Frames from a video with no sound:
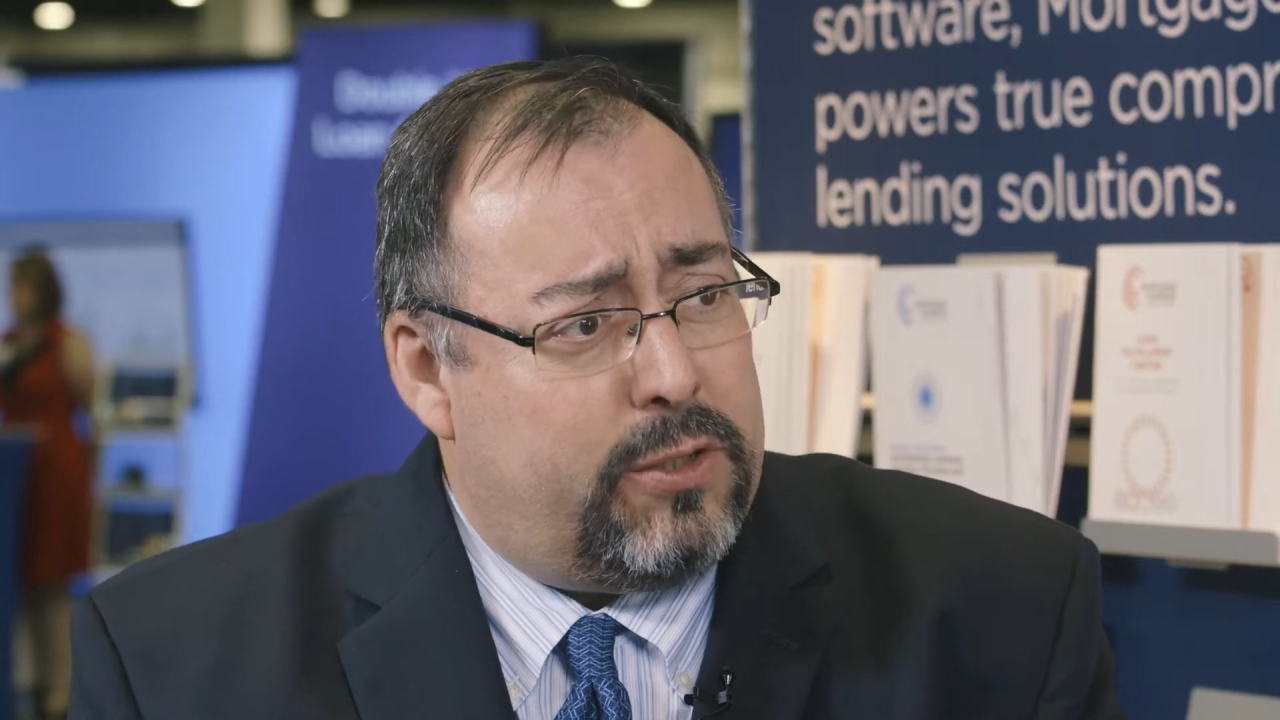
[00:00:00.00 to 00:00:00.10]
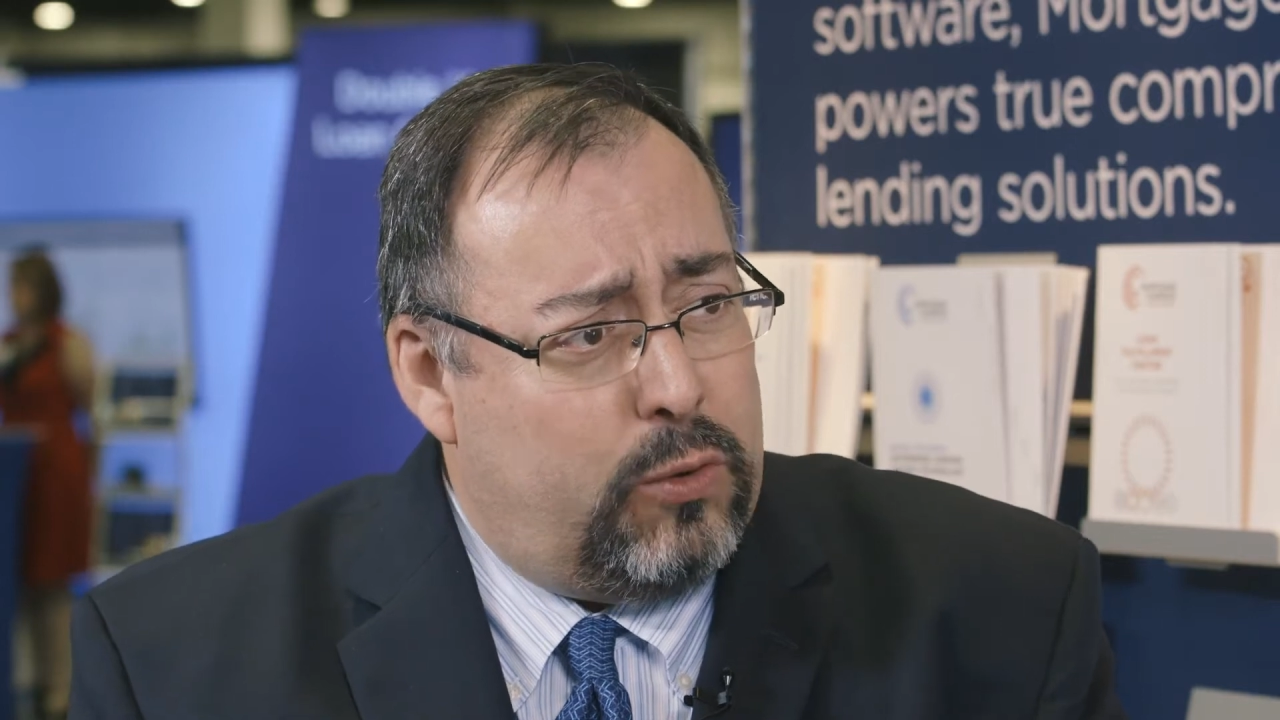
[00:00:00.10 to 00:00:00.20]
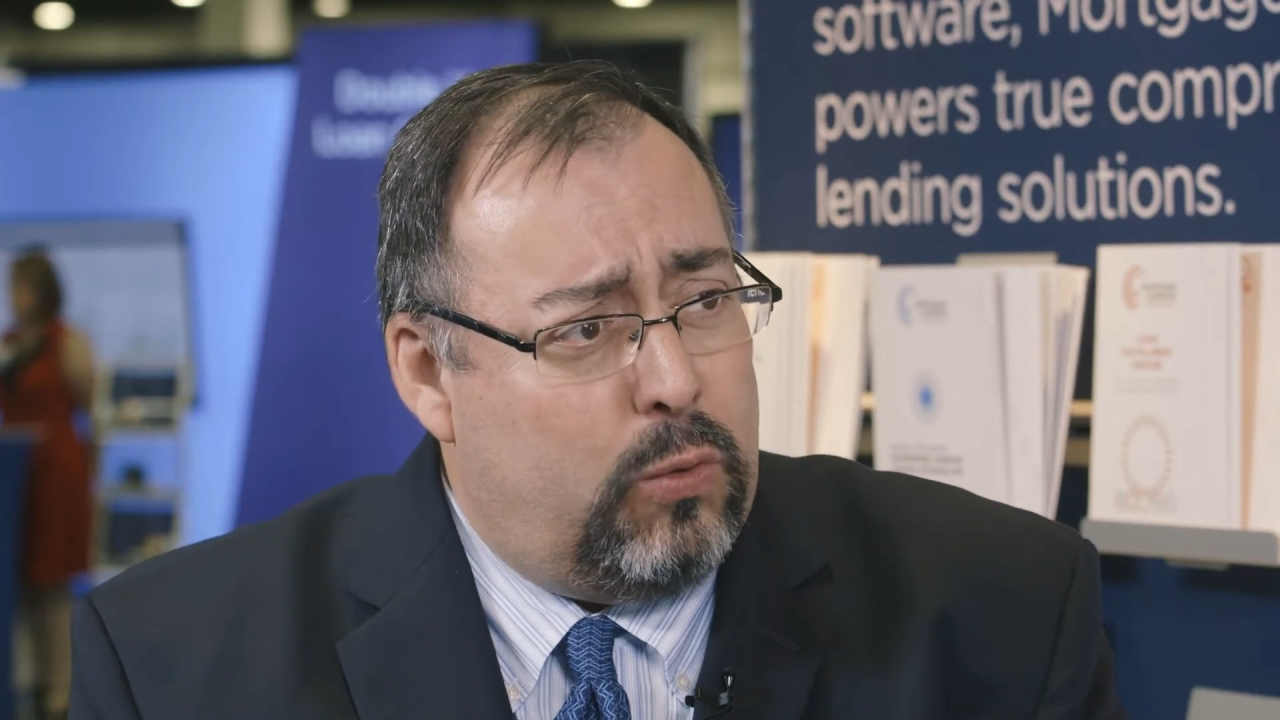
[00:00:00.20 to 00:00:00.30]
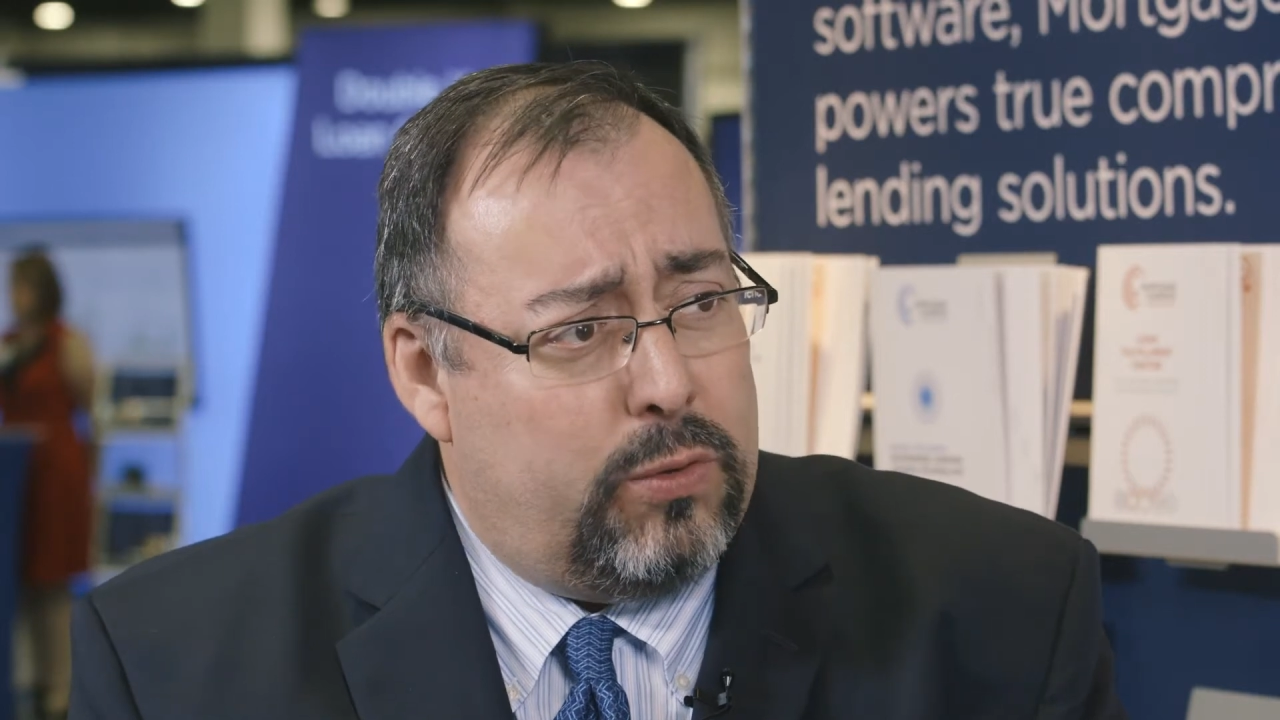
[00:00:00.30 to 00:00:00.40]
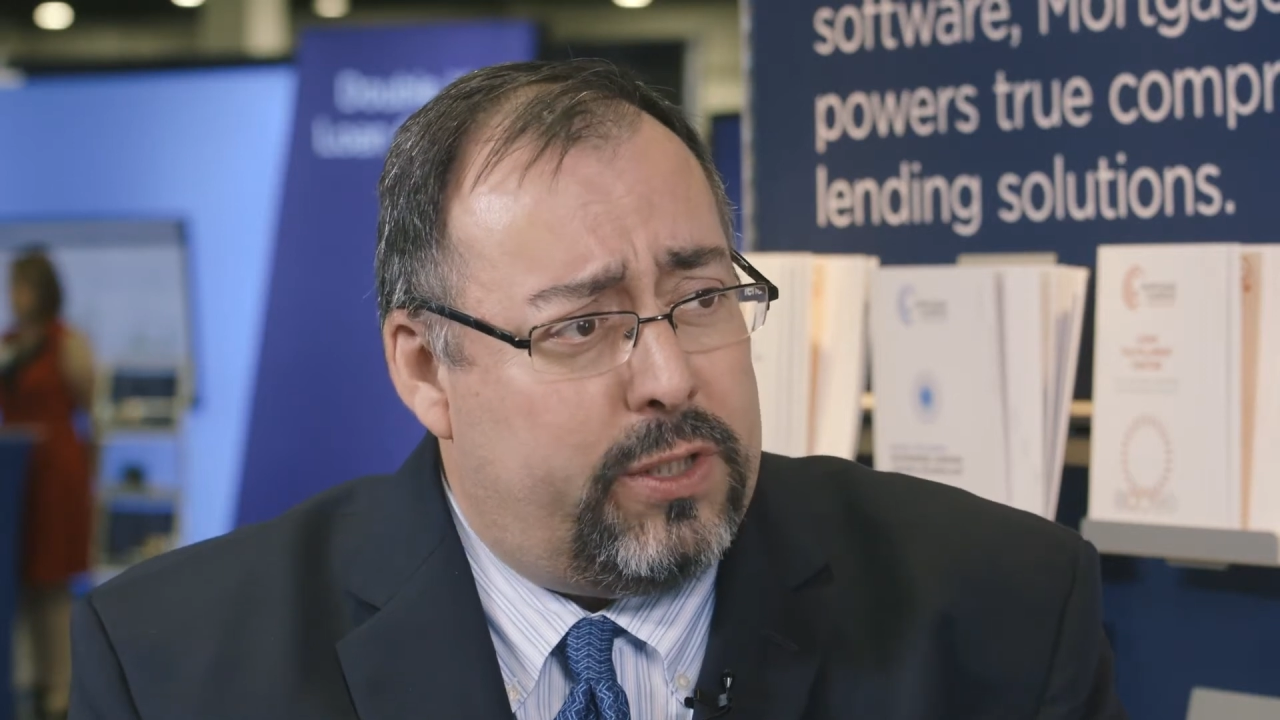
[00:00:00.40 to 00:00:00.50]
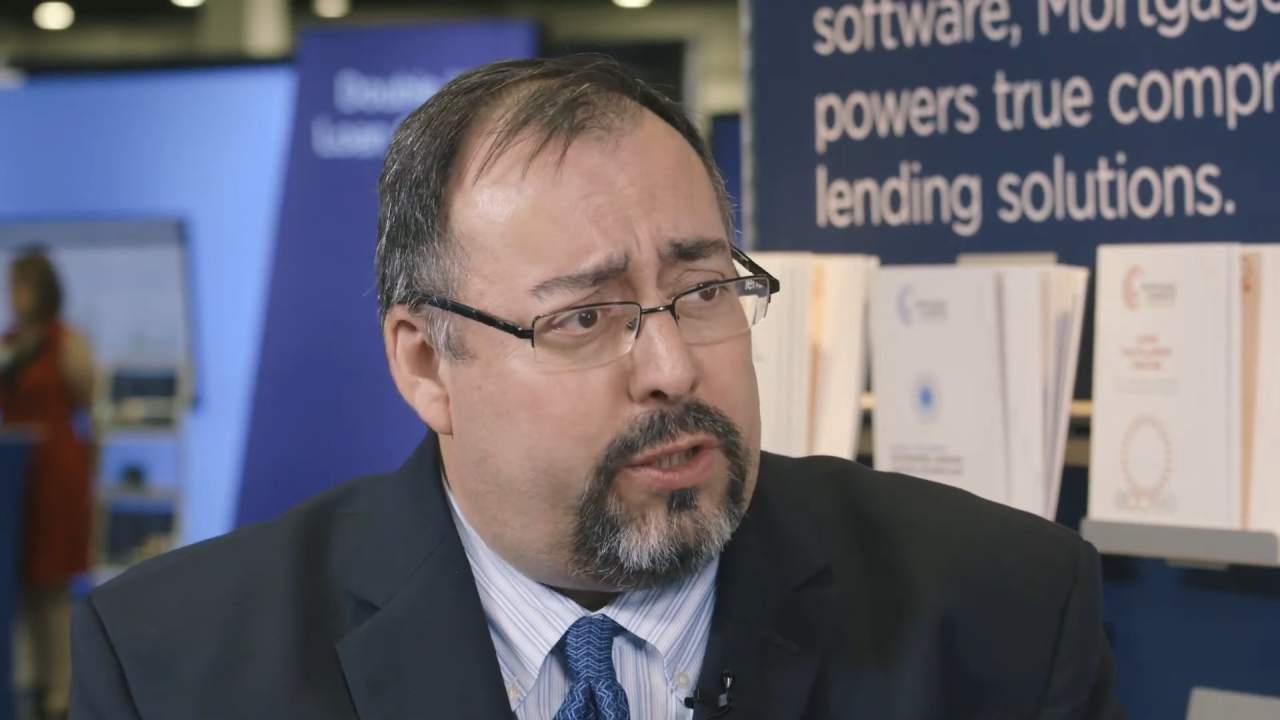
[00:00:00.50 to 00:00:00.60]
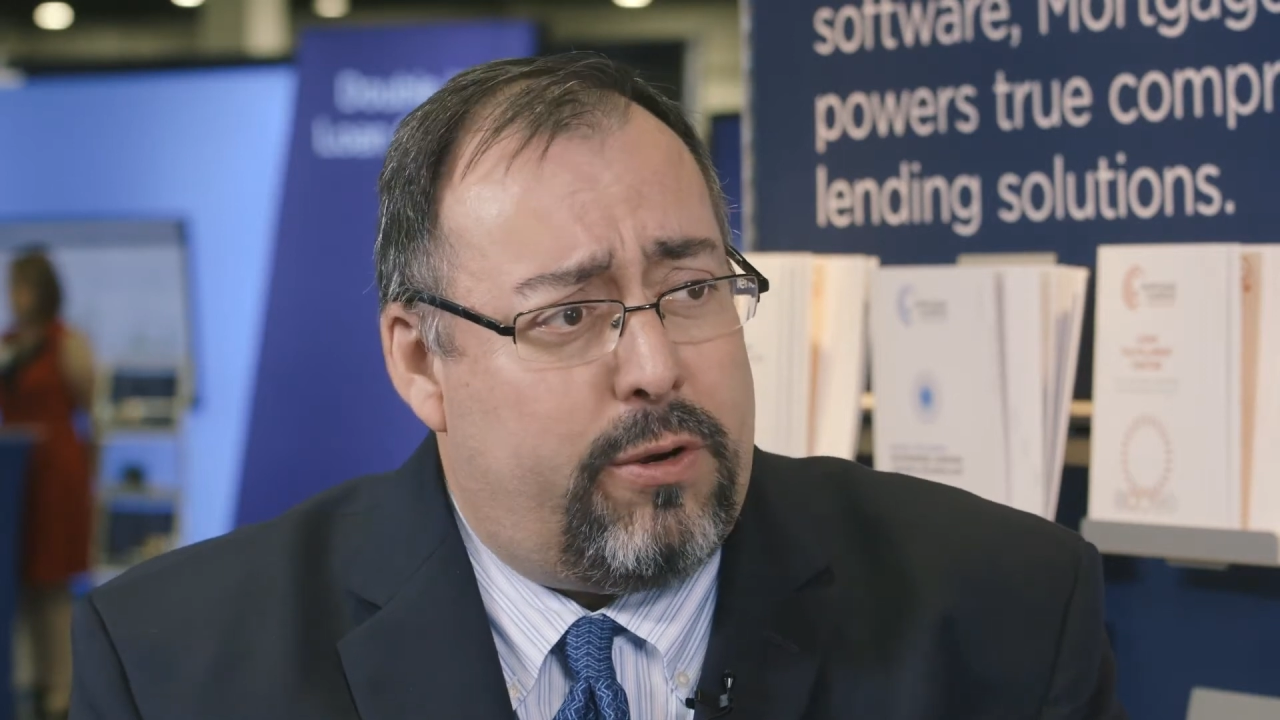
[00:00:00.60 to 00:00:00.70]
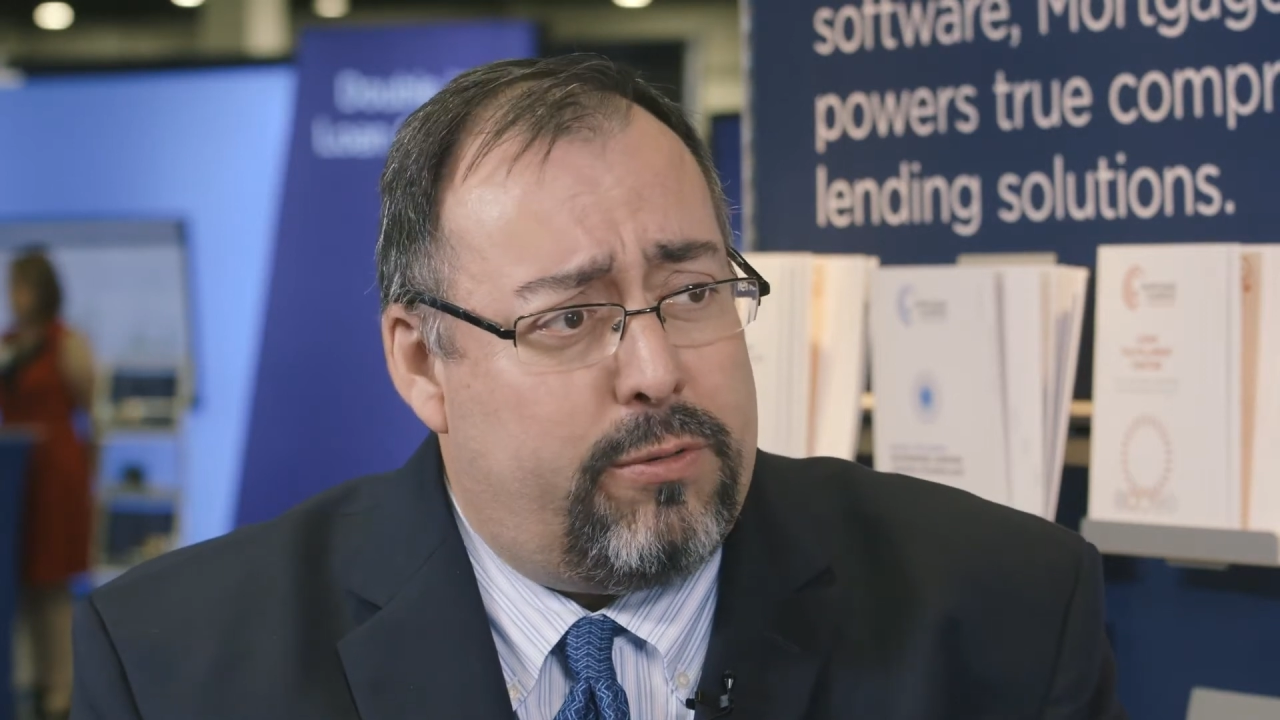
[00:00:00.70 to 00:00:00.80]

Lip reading: tools that they're